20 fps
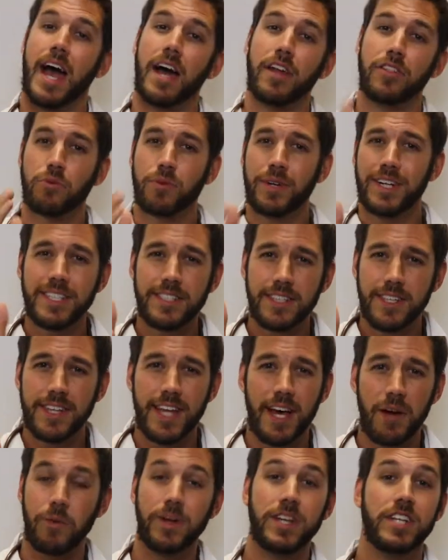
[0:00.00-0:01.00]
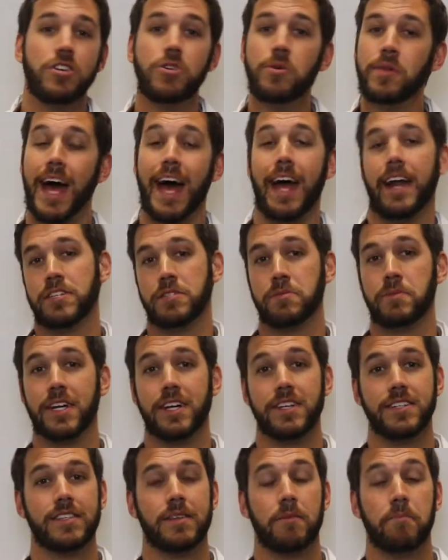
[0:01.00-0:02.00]
And the reason that we do that is
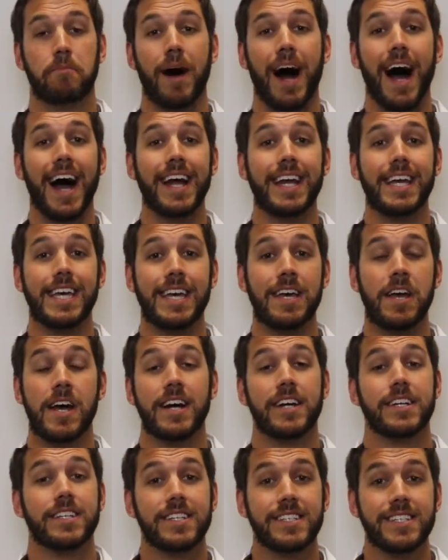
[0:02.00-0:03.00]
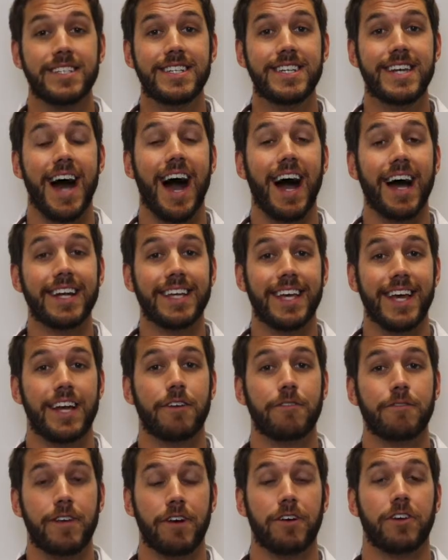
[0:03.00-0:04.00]
because the body does not get
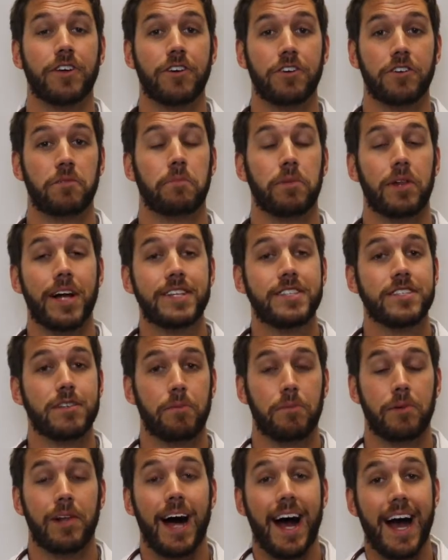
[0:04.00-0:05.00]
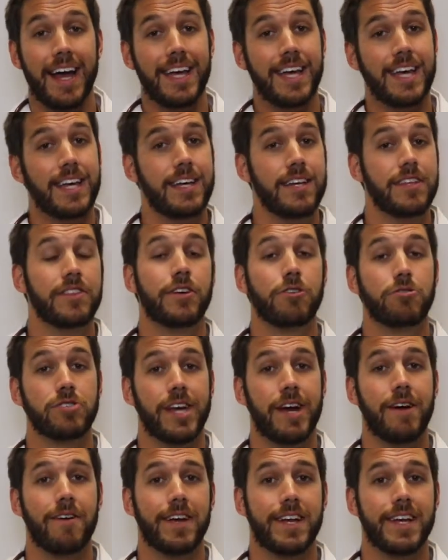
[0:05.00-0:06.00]
a very good blood supply in those
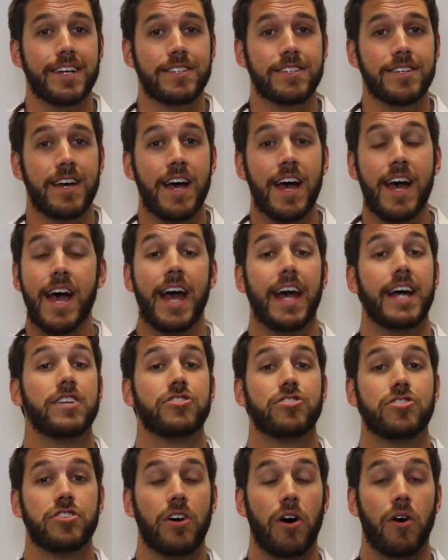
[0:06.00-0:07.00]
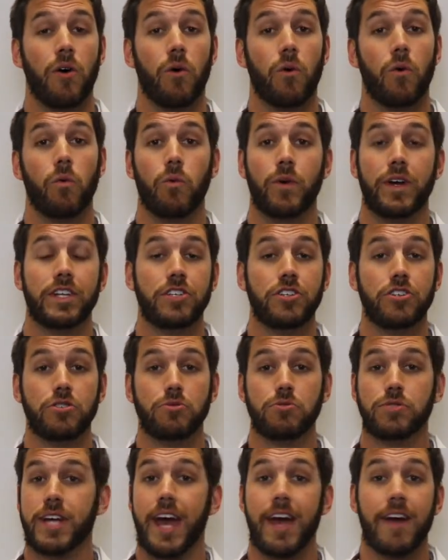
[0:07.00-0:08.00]
areas. And so when
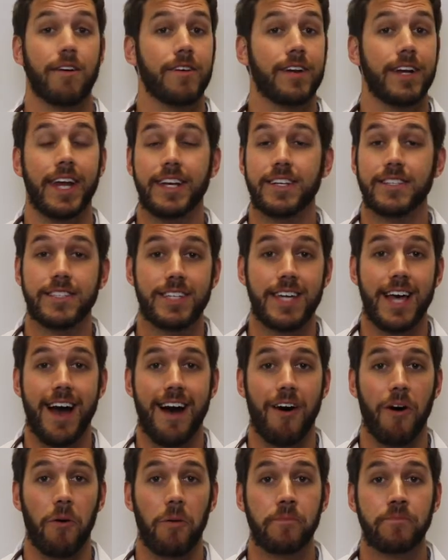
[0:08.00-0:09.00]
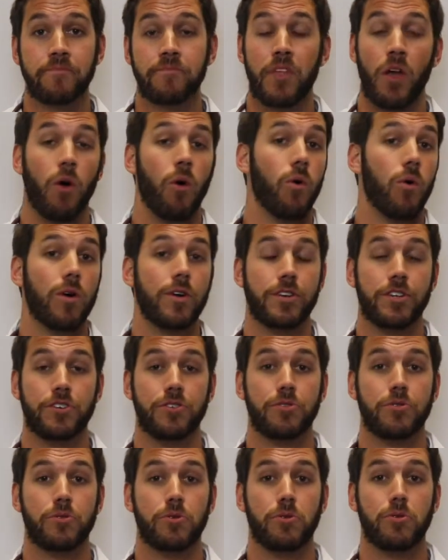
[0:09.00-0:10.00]
you tear an ACL, or
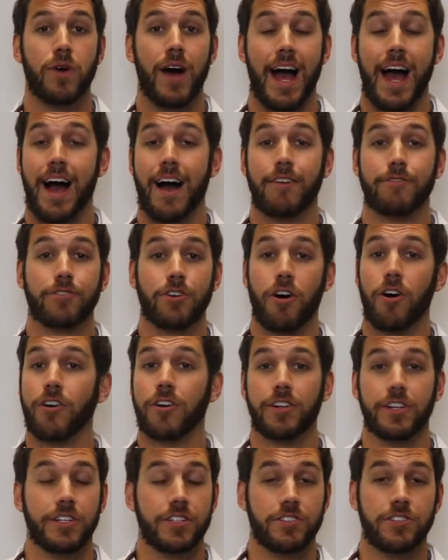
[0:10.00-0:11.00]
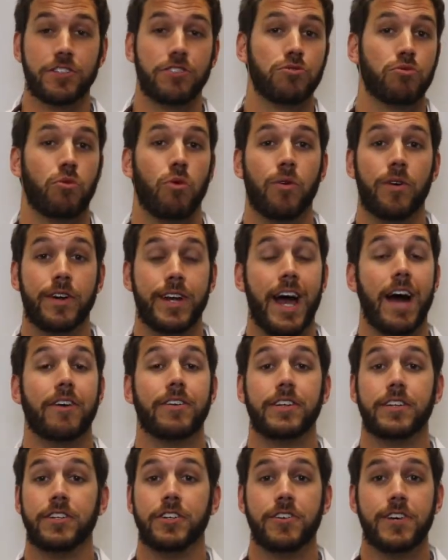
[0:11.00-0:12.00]
you have cartilage that's worn
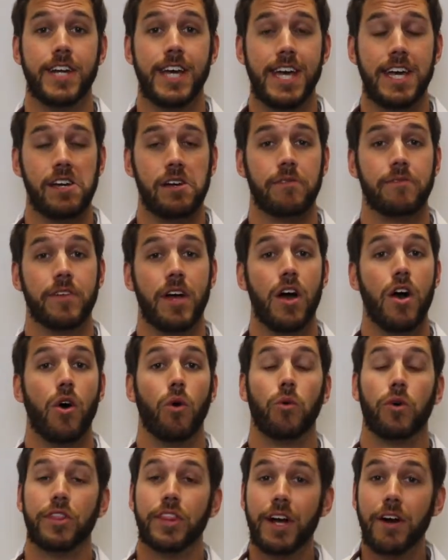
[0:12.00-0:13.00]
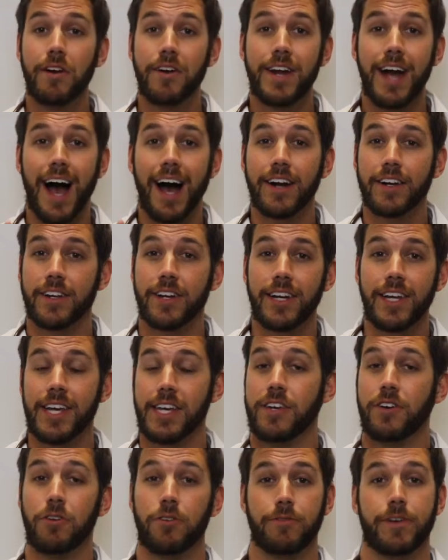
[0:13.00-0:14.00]
down in your knee, well, they're not going to
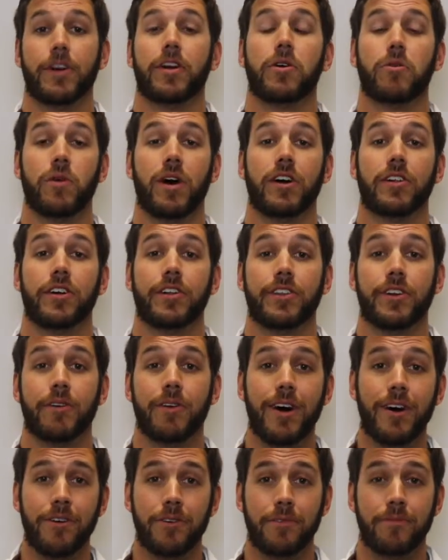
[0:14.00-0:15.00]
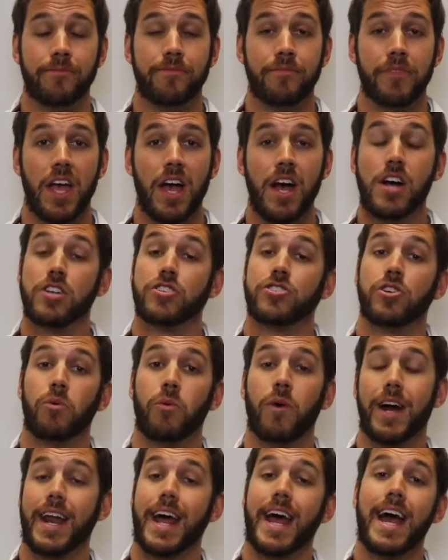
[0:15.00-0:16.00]
heal very well on their own. So
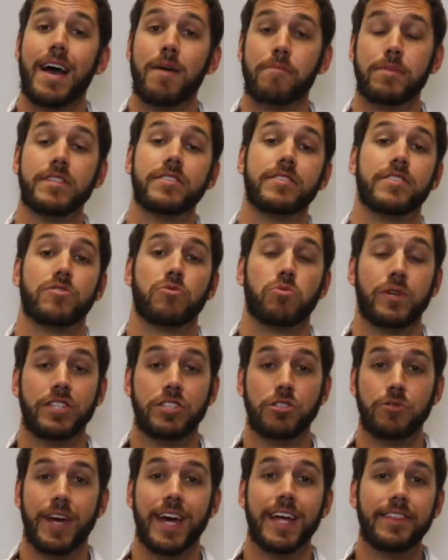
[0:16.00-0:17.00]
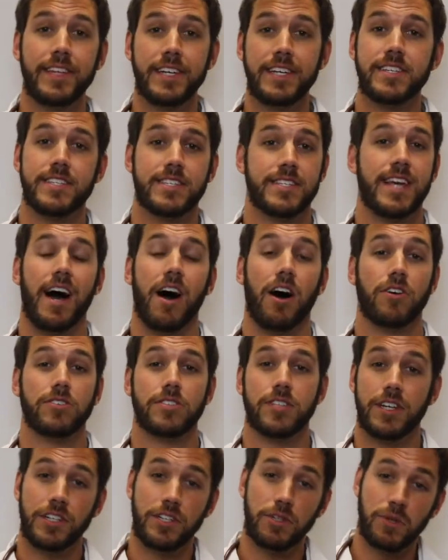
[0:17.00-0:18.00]
what happens is when you get these
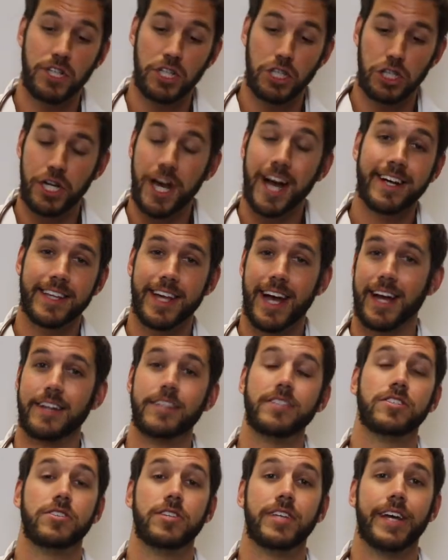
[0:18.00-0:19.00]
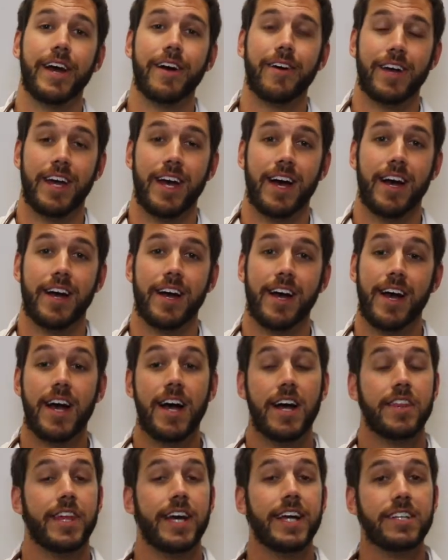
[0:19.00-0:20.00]
cells and you inject that into the area,
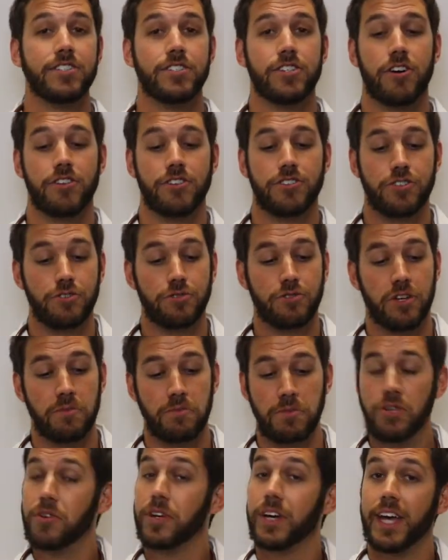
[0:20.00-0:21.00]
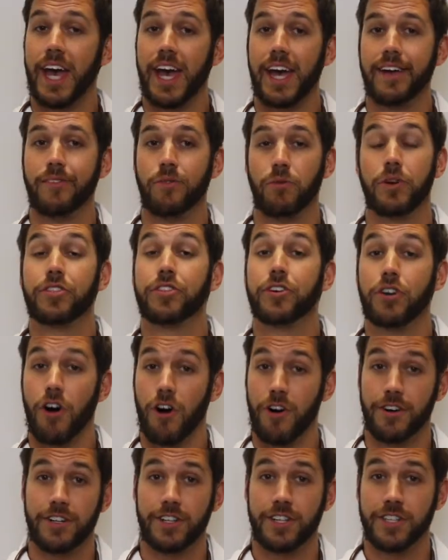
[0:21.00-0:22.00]
they start to communicate with the
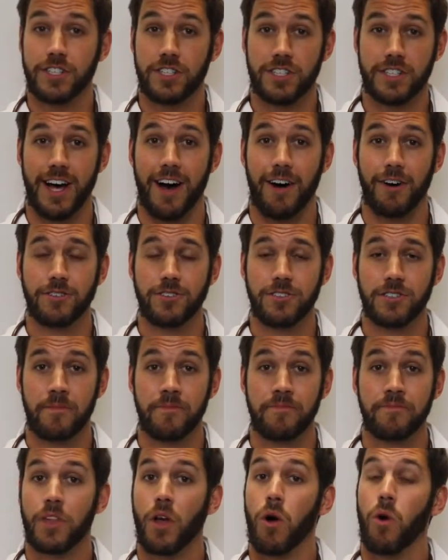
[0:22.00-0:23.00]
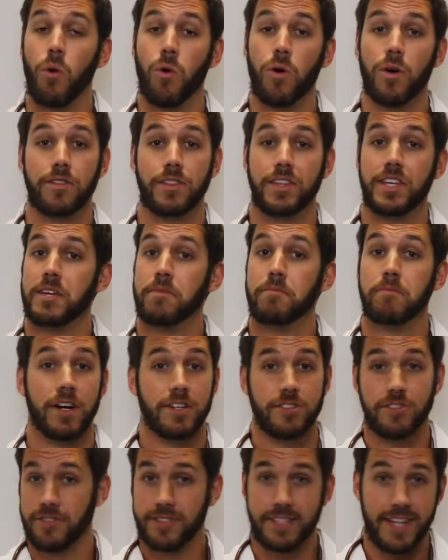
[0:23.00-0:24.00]
cartilage cells or the
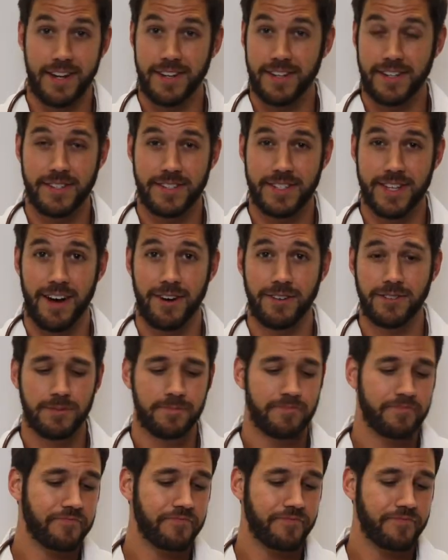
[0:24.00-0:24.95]
muscle tendon cells,